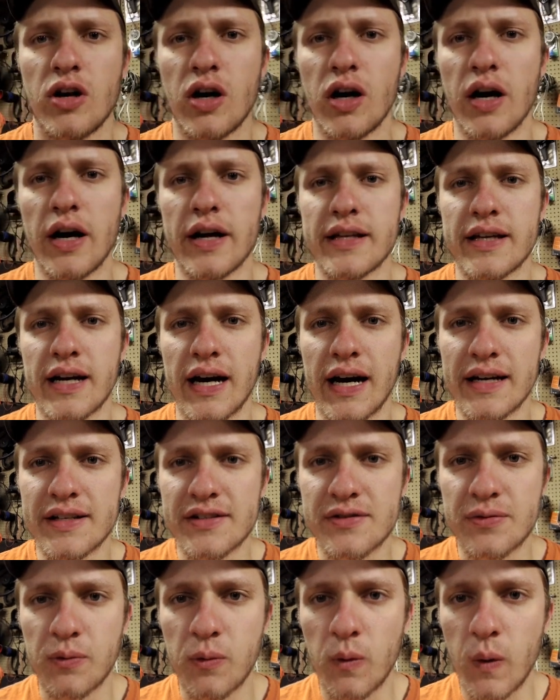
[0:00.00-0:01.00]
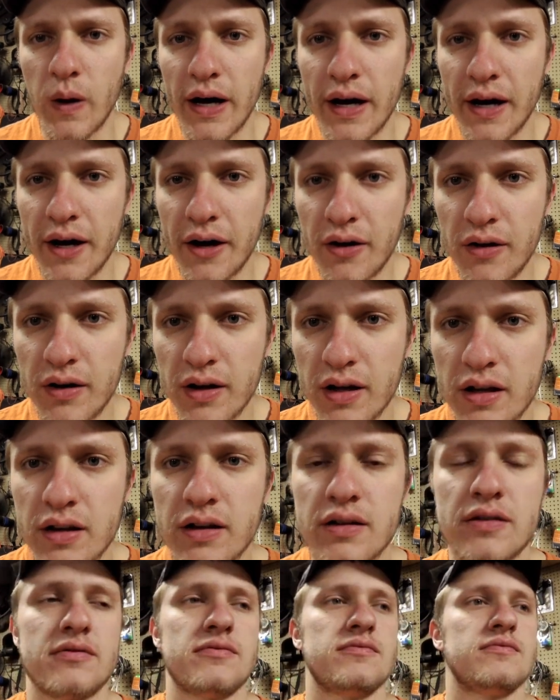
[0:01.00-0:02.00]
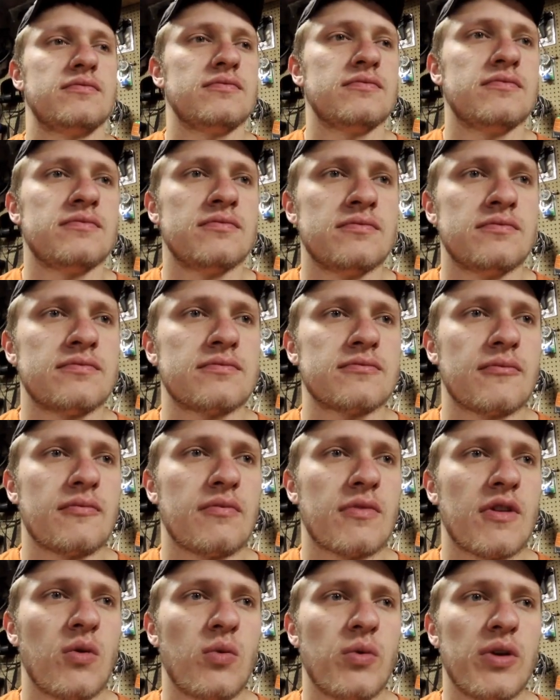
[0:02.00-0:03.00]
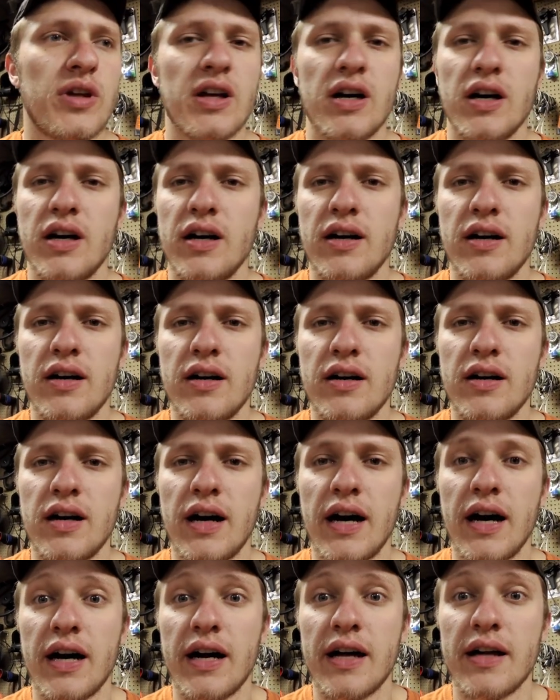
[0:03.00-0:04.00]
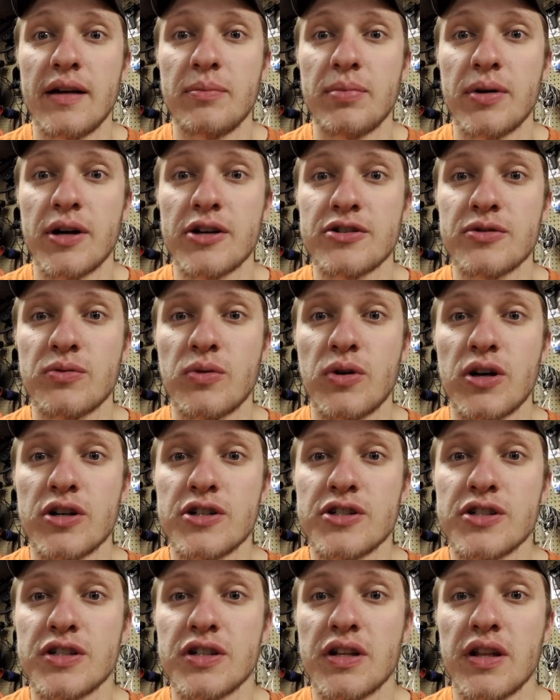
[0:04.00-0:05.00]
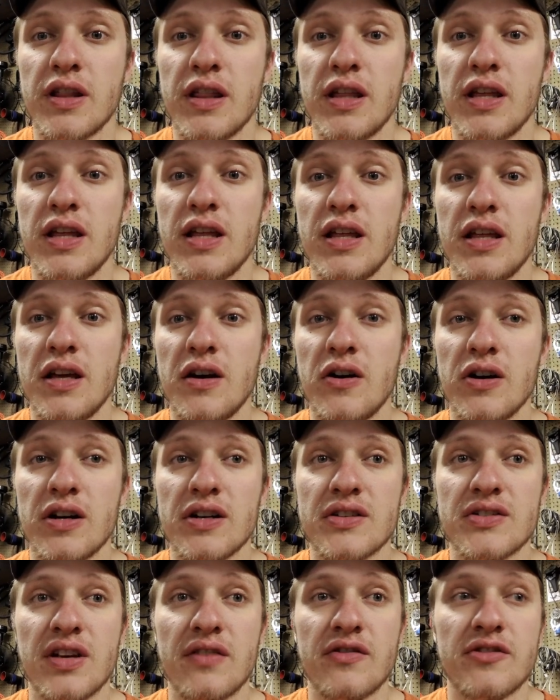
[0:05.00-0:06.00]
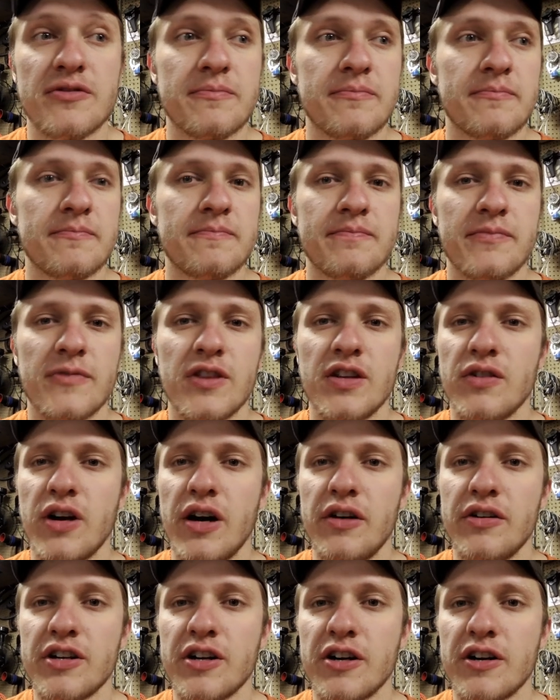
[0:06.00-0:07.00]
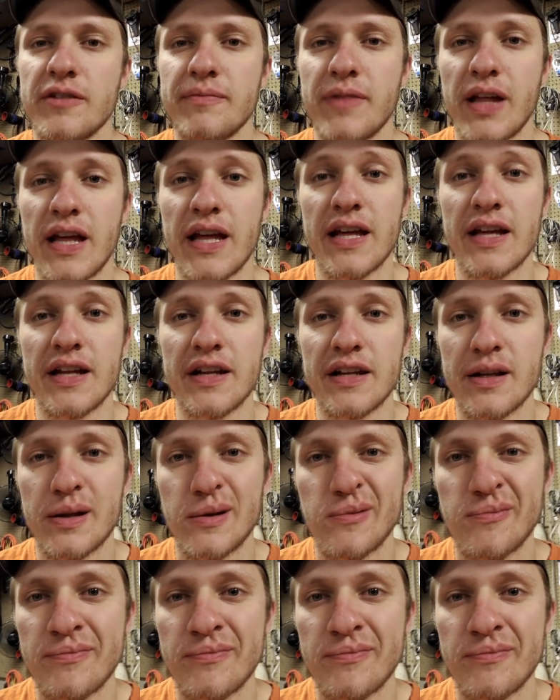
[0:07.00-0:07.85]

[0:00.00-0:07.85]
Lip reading: All right, guys. Well, I pressure washed the RX7, the rally car, and